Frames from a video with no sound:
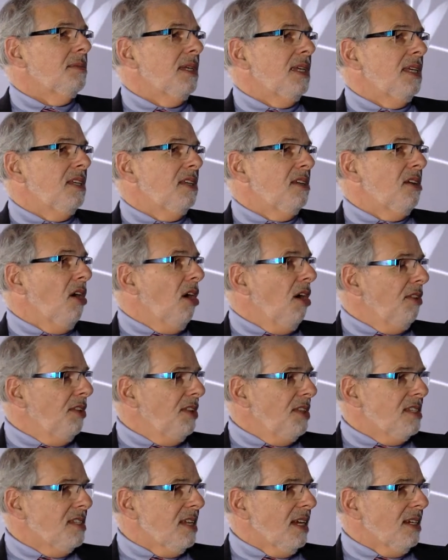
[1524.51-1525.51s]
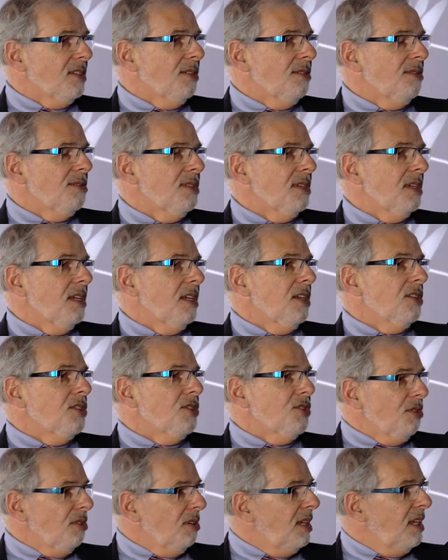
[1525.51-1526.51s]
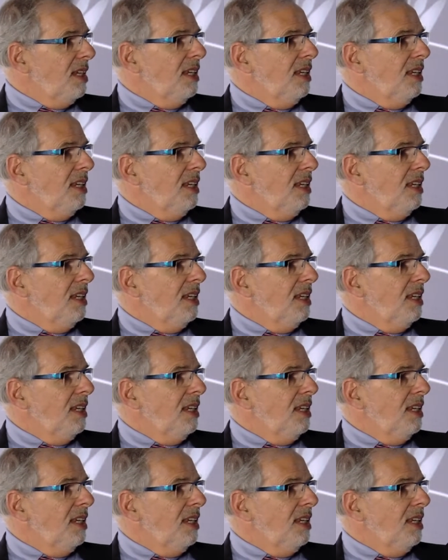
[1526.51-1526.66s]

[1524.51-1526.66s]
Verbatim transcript: in all these sectors, certainly